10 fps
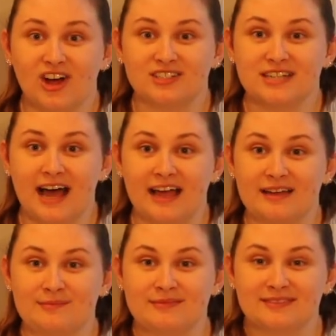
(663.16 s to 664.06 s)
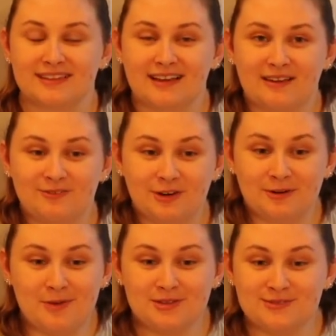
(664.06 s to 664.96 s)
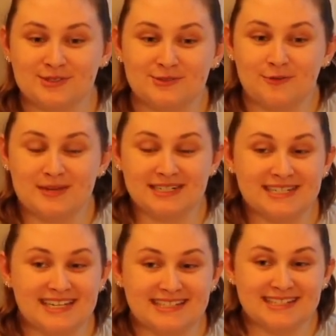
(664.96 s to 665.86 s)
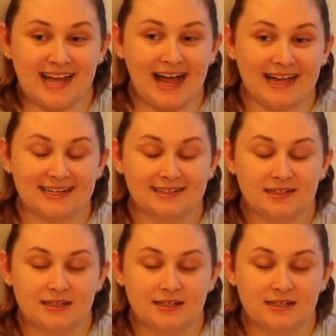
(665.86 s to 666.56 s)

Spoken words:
time for most of us who have been inside,